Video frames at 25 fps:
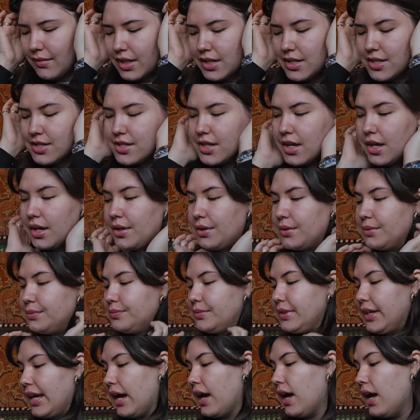So,
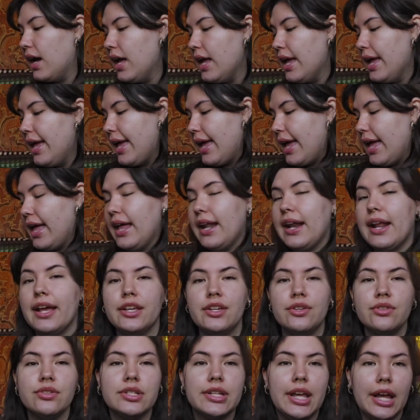yeah. And I
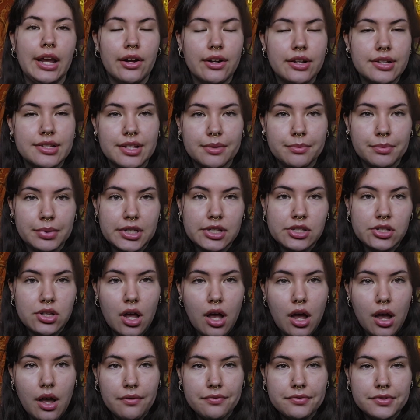used Karen Simply
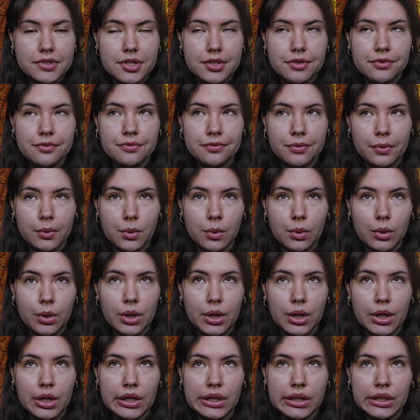Soft
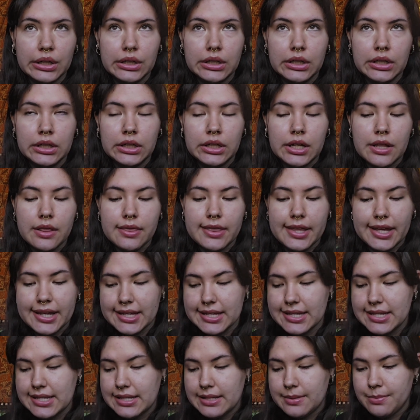for
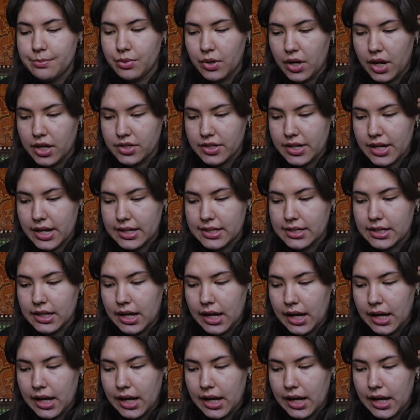this project.